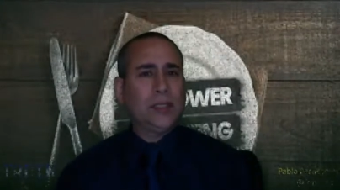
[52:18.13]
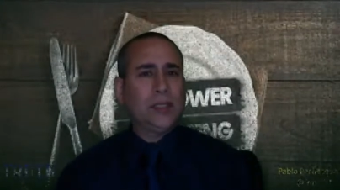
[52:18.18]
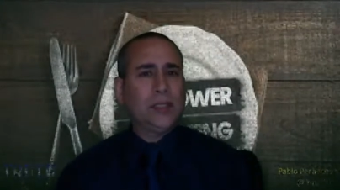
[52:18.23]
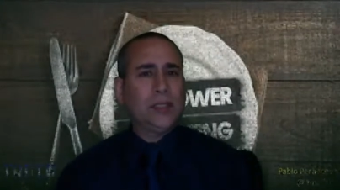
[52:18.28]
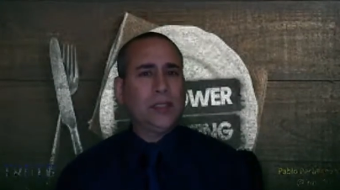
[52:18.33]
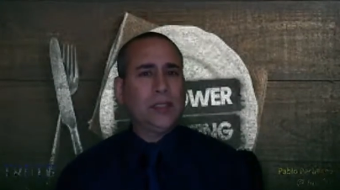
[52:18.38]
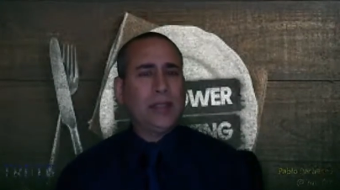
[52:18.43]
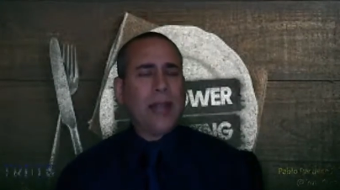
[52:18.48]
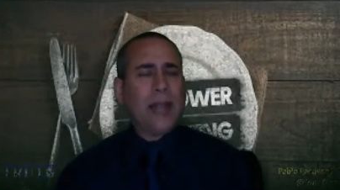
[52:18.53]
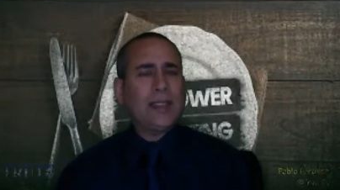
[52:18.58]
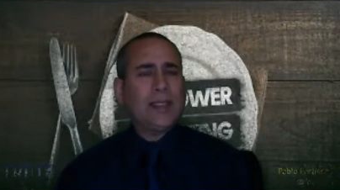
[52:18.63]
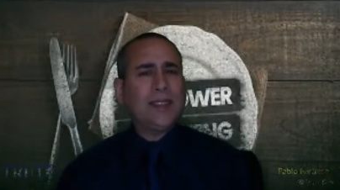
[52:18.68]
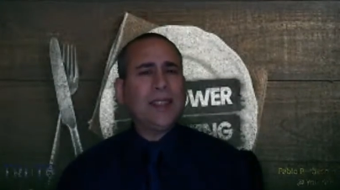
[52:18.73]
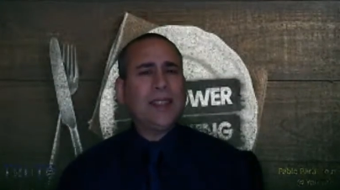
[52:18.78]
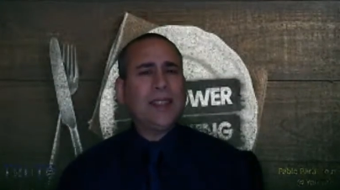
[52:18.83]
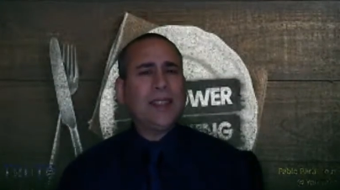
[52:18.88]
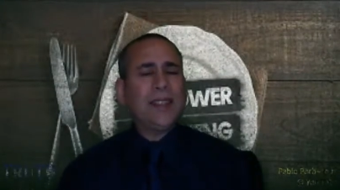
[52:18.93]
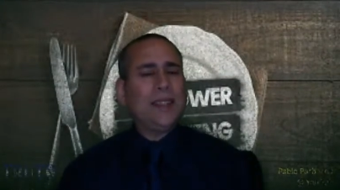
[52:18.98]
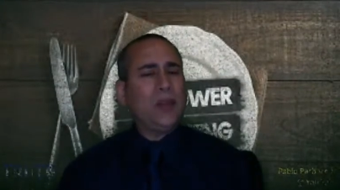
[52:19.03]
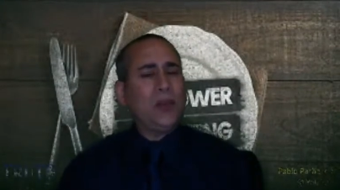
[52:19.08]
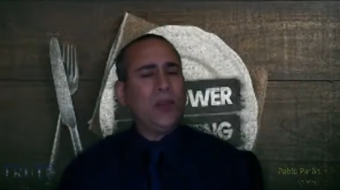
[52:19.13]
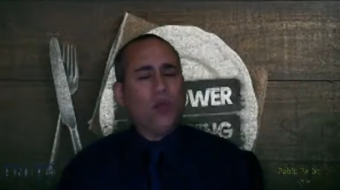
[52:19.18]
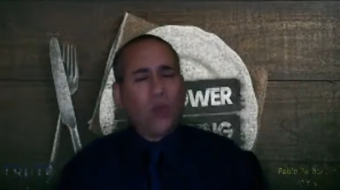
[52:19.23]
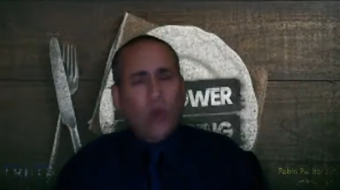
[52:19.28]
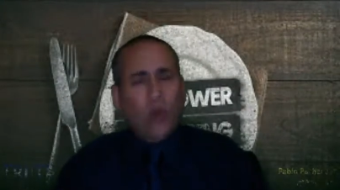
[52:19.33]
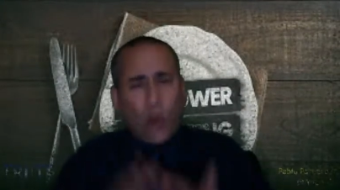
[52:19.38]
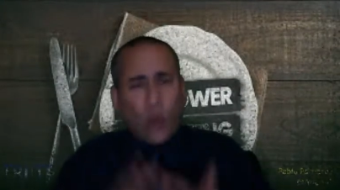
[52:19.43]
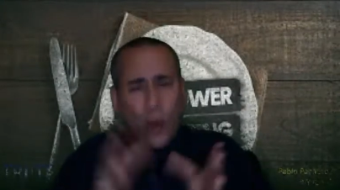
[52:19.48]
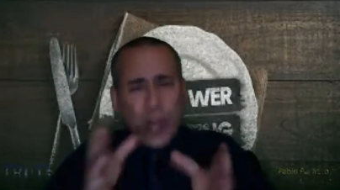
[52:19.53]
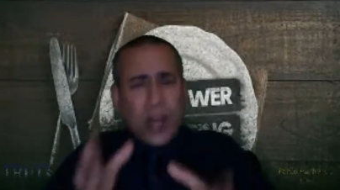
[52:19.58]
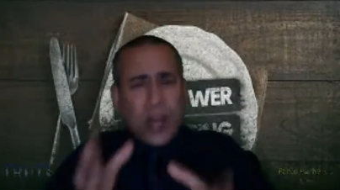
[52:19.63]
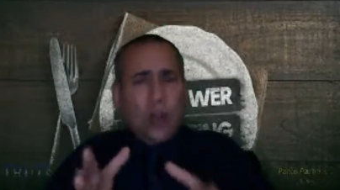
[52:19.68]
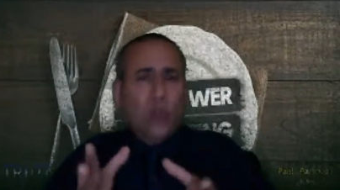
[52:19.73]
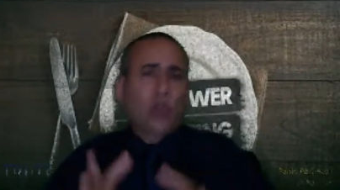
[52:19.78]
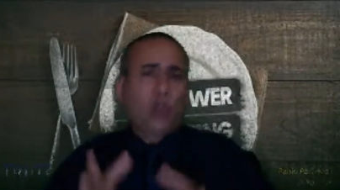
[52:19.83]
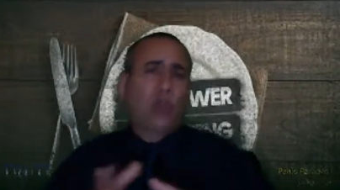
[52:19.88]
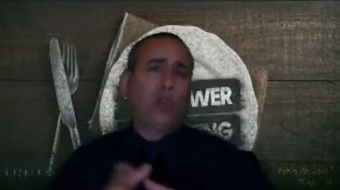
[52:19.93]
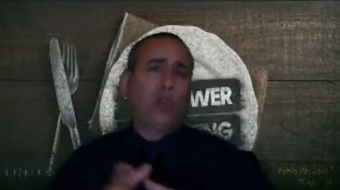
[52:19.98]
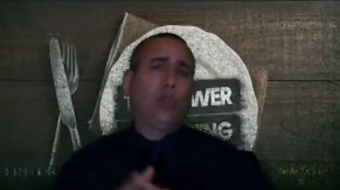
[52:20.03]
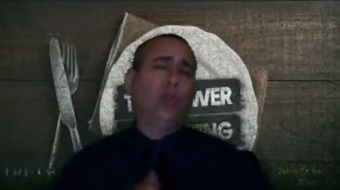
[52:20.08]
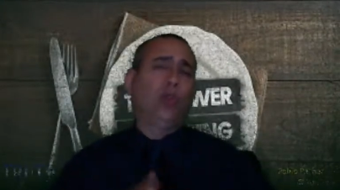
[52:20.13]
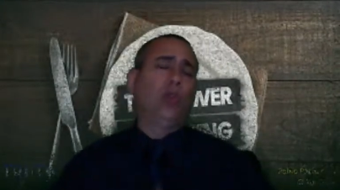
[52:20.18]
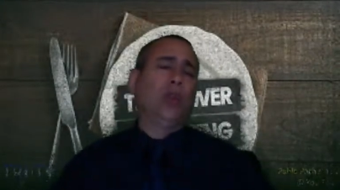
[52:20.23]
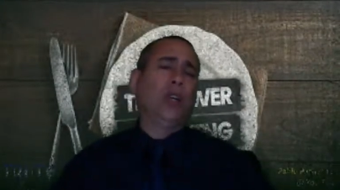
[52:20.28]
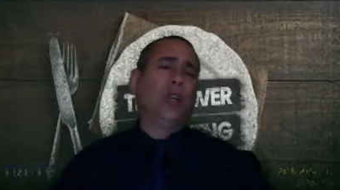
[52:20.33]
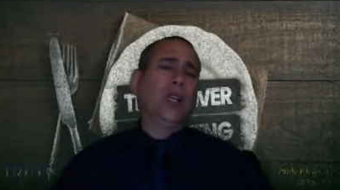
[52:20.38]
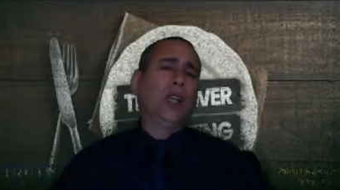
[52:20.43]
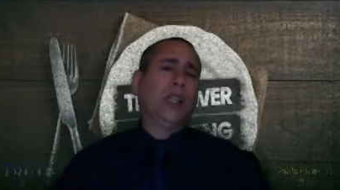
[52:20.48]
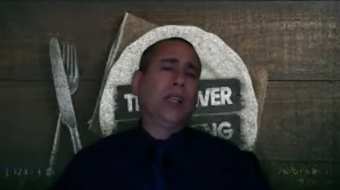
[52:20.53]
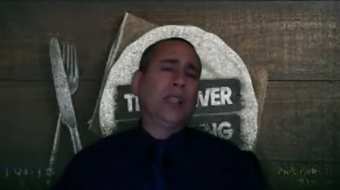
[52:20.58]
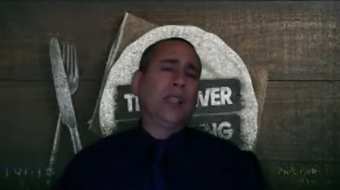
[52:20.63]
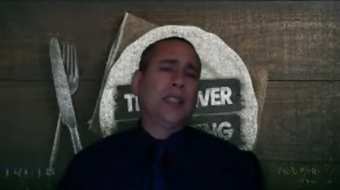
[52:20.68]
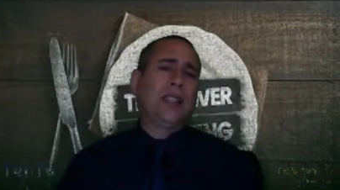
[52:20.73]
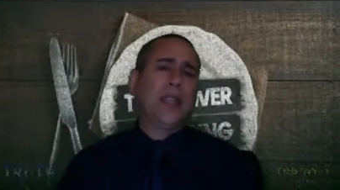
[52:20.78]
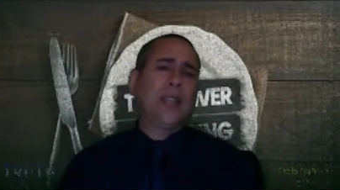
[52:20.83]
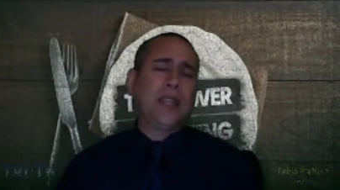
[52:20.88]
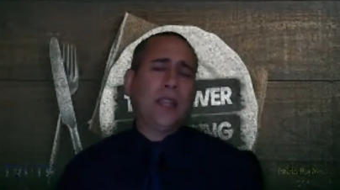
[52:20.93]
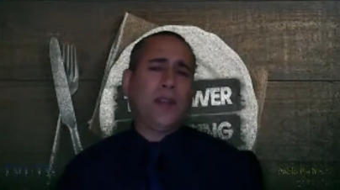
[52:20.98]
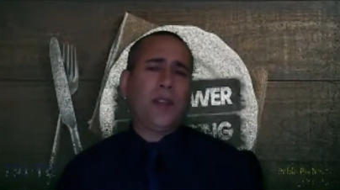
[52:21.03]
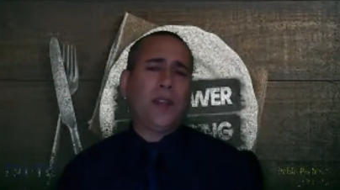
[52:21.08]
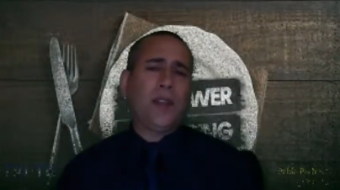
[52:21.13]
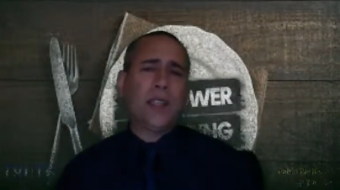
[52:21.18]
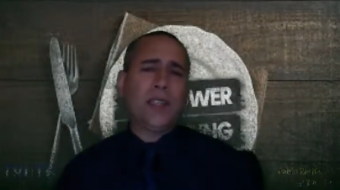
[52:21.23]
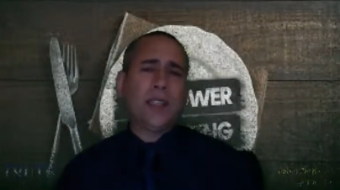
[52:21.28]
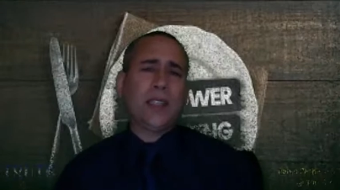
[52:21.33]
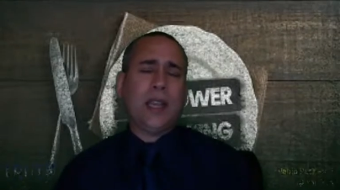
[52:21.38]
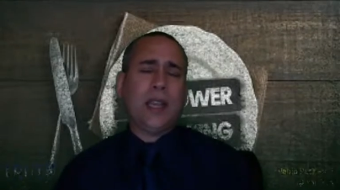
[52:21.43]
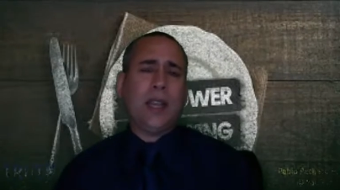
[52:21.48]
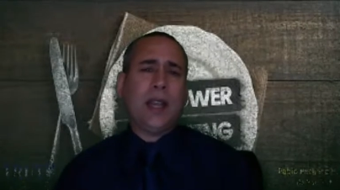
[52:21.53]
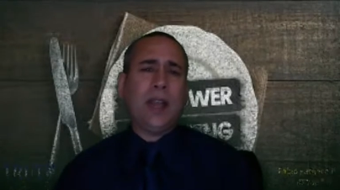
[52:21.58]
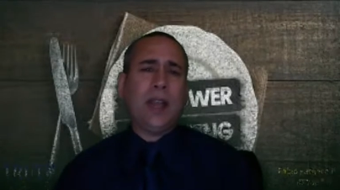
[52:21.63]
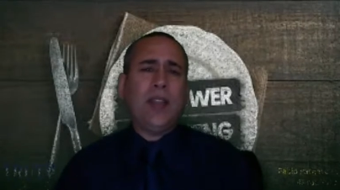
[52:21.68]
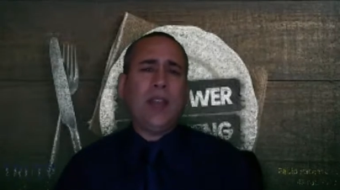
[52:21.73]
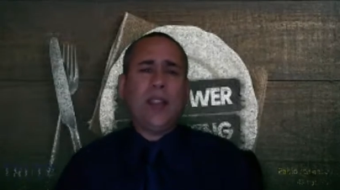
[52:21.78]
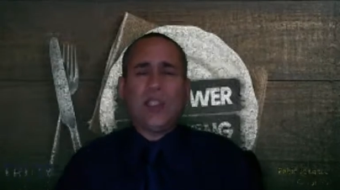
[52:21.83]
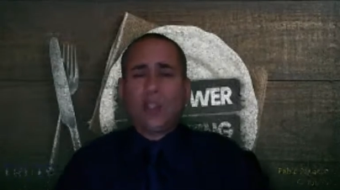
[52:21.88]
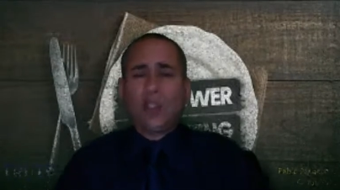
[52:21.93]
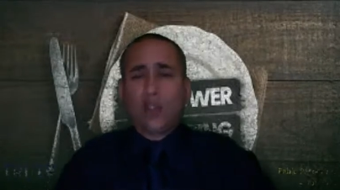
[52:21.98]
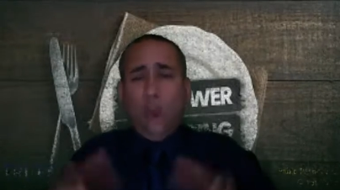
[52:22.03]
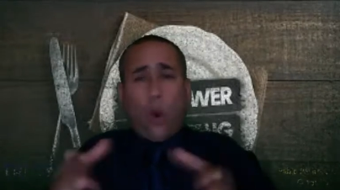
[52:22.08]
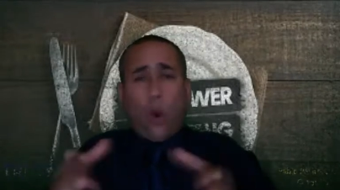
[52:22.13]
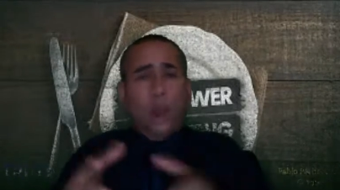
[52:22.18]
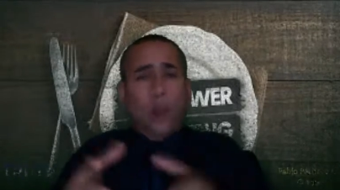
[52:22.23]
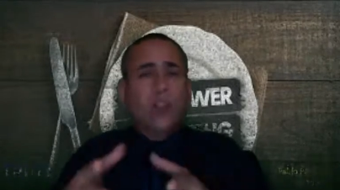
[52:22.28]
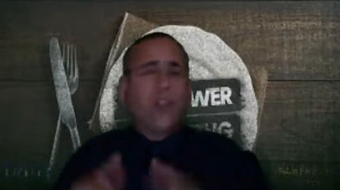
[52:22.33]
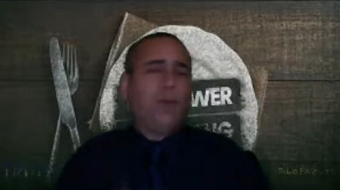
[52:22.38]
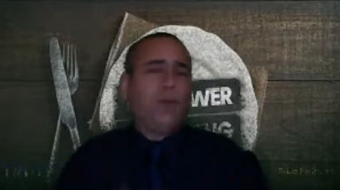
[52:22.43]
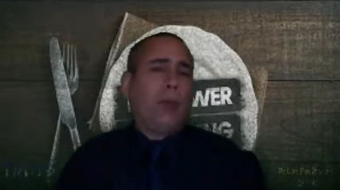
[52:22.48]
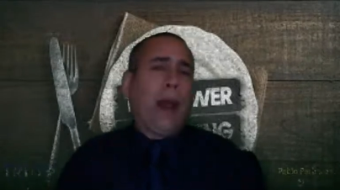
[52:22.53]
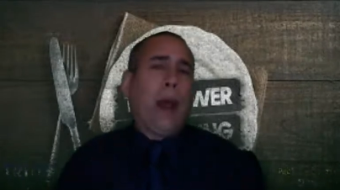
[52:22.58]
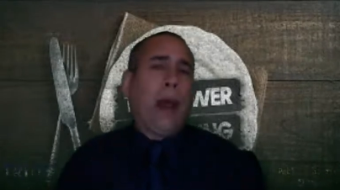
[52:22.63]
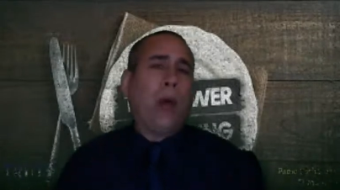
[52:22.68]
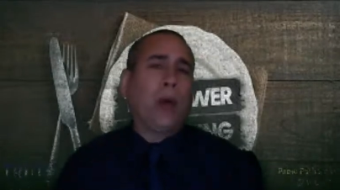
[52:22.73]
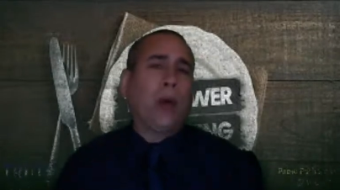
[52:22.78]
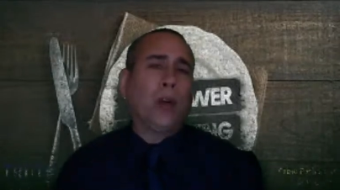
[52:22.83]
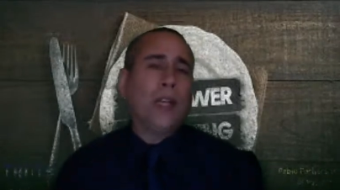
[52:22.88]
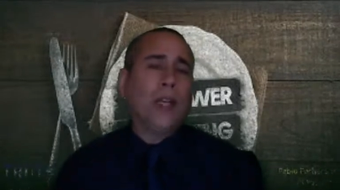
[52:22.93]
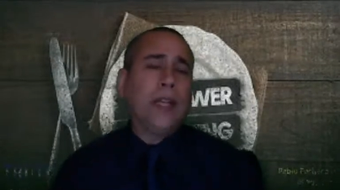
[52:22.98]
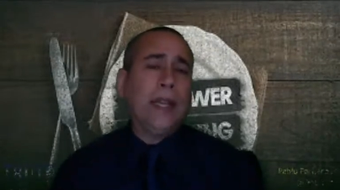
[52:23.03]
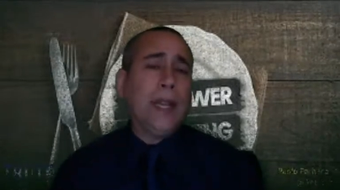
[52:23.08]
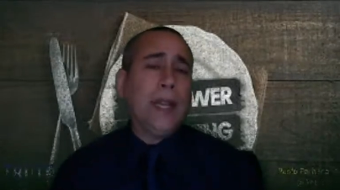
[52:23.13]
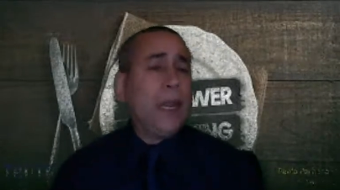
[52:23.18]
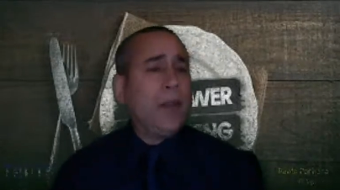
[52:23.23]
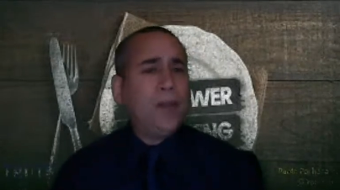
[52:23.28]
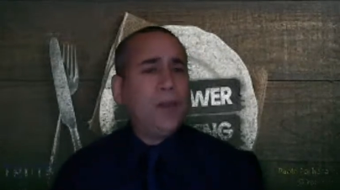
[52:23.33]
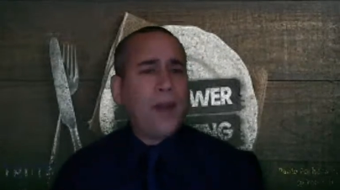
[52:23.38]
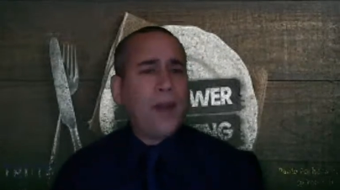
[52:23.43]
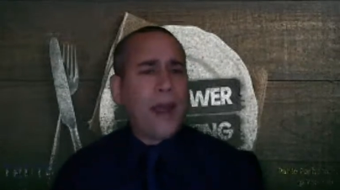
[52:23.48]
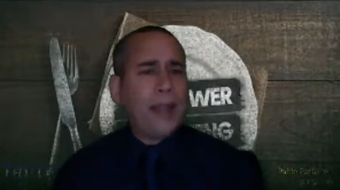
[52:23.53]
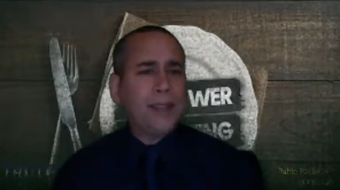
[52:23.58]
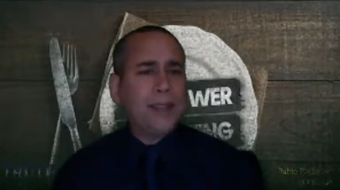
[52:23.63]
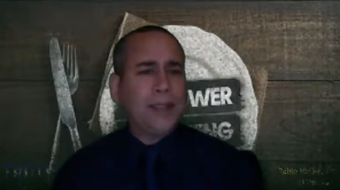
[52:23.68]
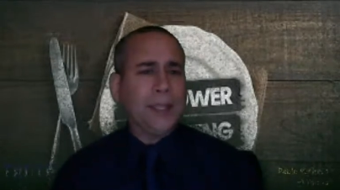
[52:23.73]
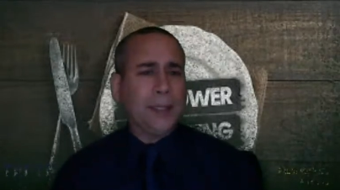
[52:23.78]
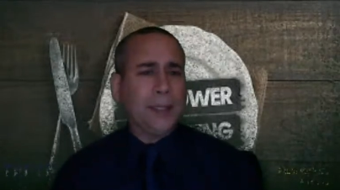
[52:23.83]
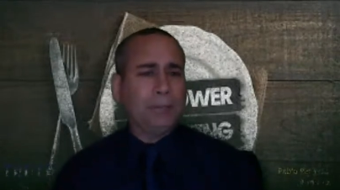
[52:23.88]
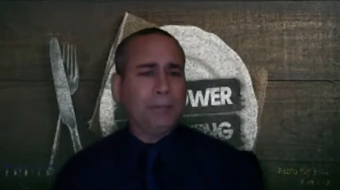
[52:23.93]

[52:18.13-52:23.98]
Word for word: That's the, the real true significance and, and the source of power in fasting.